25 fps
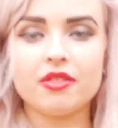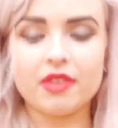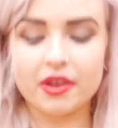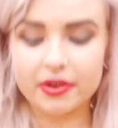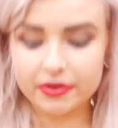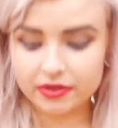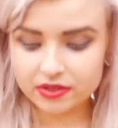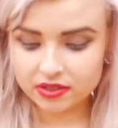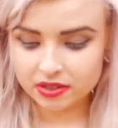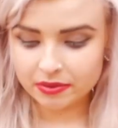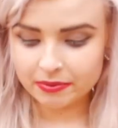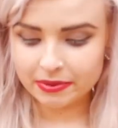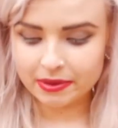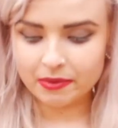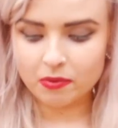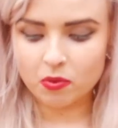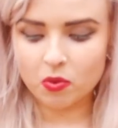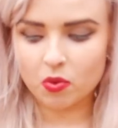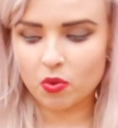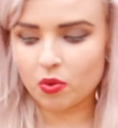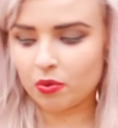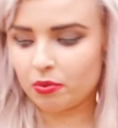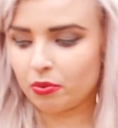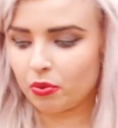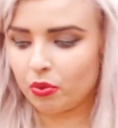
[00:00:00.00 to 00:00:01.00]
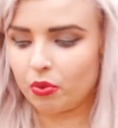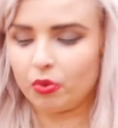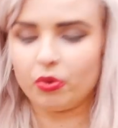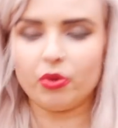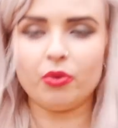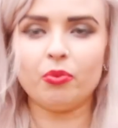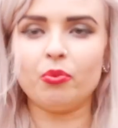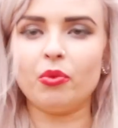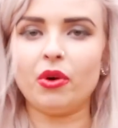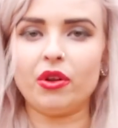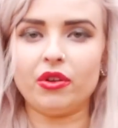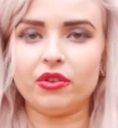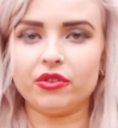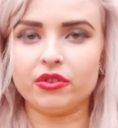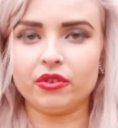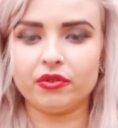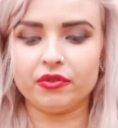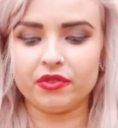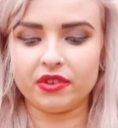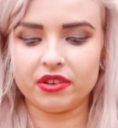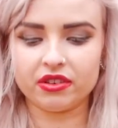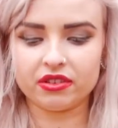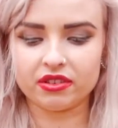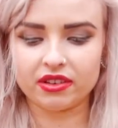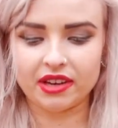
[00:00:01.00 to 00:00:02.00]
those can be worn more than once,
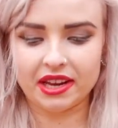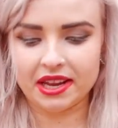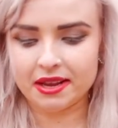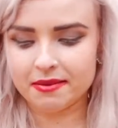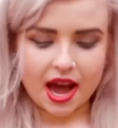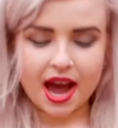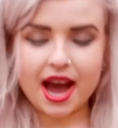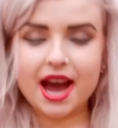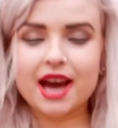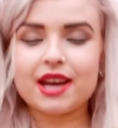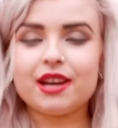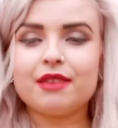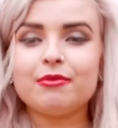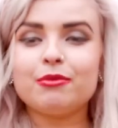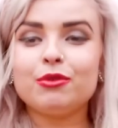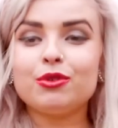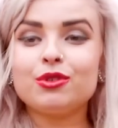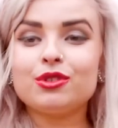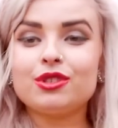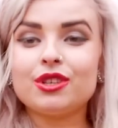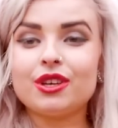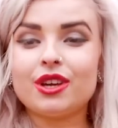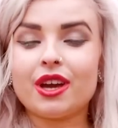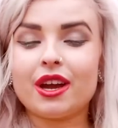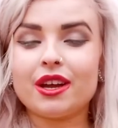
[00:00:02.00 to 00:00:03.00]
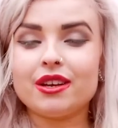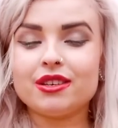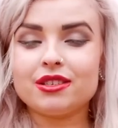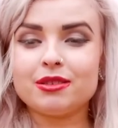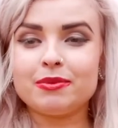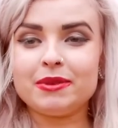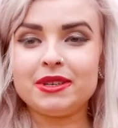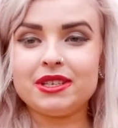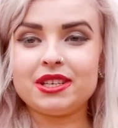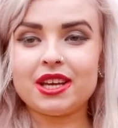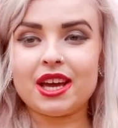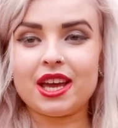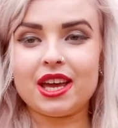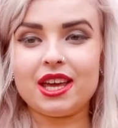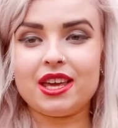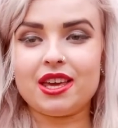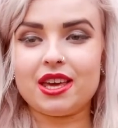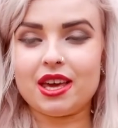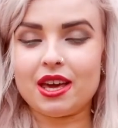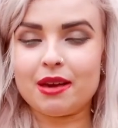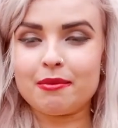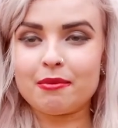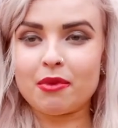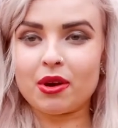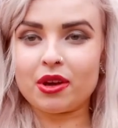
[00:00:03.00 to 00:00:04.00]
obviously. And I'm also going to be
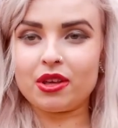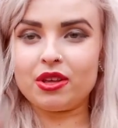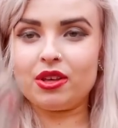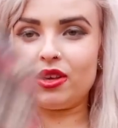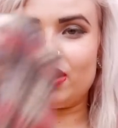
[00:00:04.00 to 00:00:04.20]
taking my